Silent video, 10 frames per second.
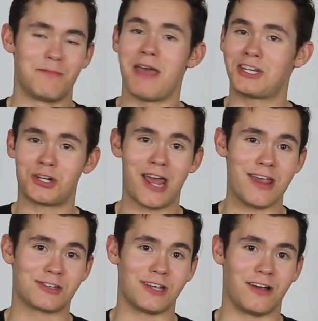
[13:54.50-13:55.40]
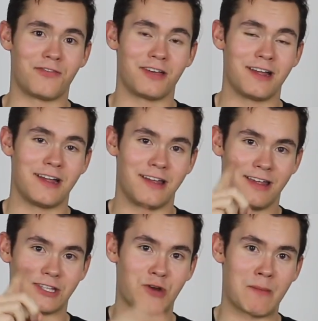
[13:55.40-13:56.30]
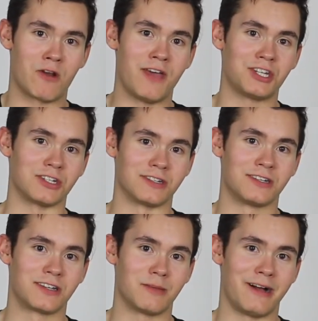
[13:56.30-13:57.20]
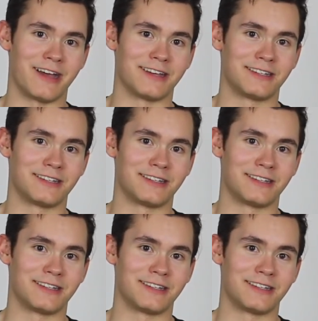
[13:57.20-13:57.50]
Make sure to hate yourself. It's great motivation. Goodbye.